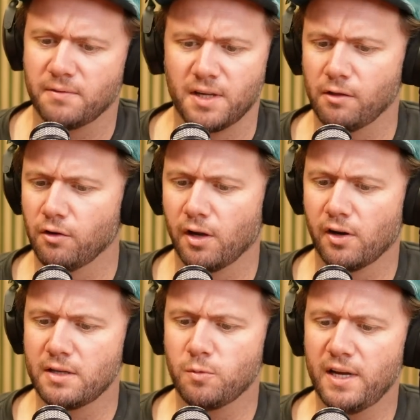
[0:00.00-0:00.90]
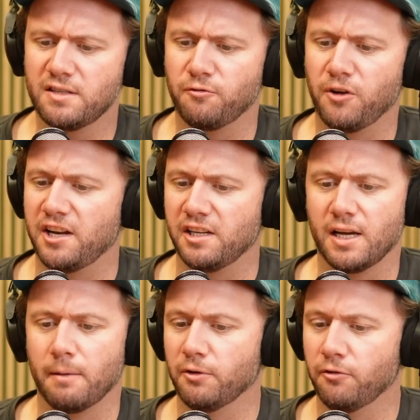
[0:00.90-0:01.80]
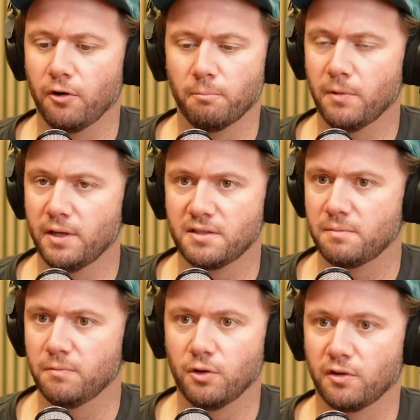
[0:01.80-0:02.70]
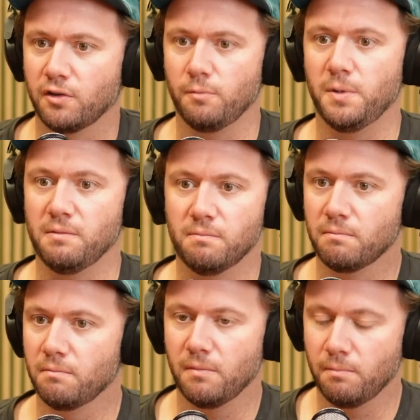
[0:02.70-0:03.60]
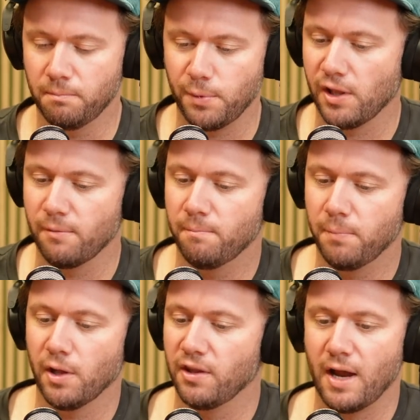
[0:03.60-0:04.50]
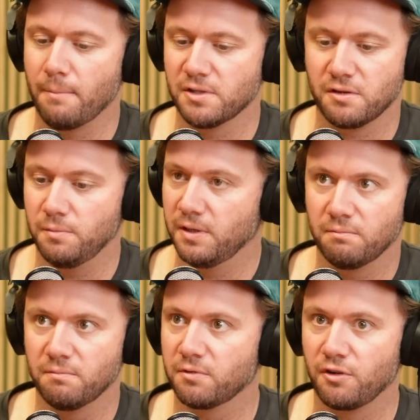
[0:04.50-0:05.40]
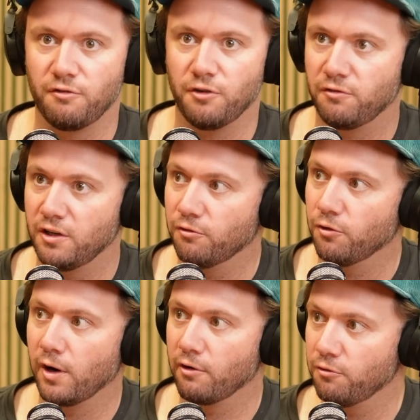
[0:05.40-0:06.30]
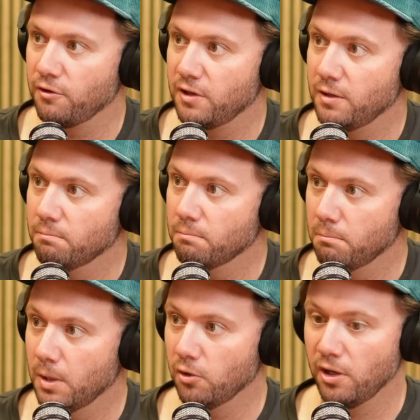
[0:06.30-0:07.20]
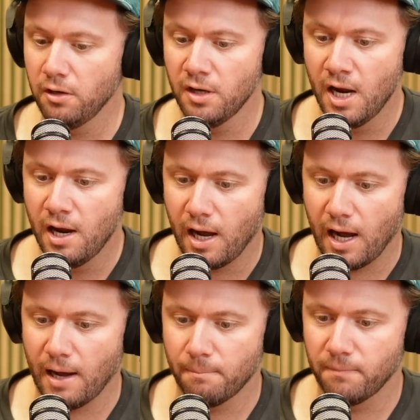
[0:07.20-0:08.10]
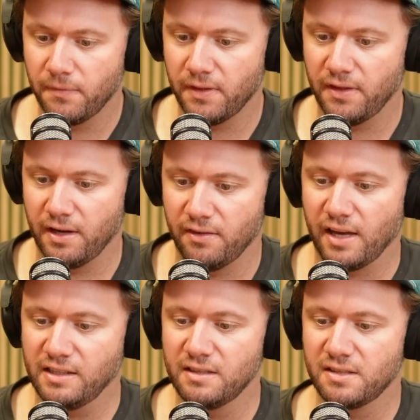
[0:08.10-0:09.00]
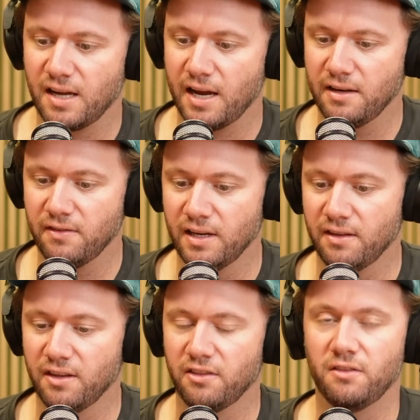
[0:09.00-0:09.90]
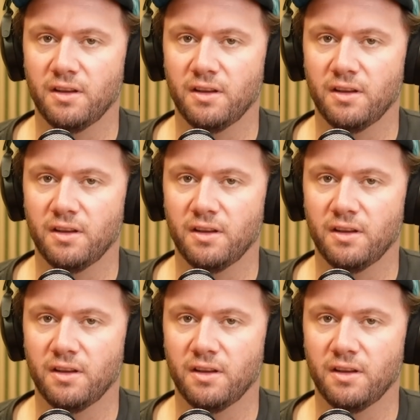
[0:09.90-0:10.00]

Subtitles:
So look, I guess where's the funding coming from? Could be by the numbers, could be 350 to 450 million. They did state in there that